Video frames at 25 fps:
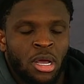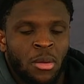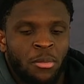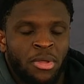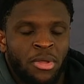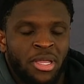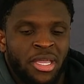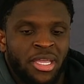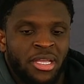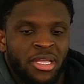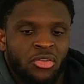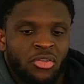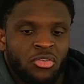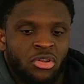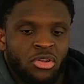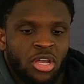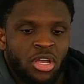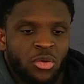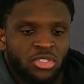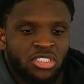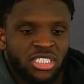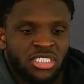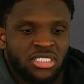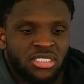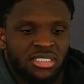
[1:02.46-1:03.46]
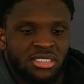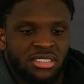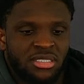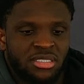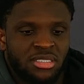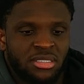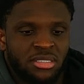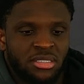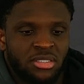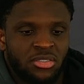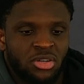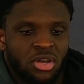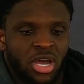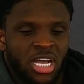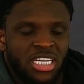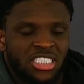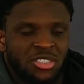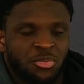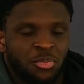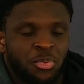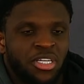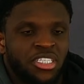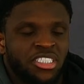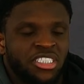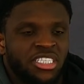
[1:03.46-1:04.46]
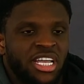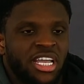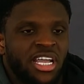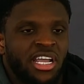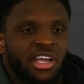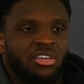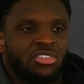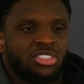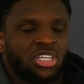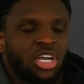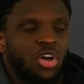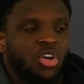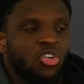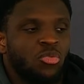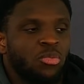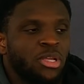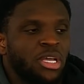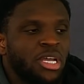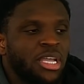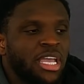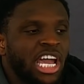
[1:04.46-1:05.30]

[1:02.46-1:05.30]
I mean, you know, it was just, you know, I just appreciate Coach holding me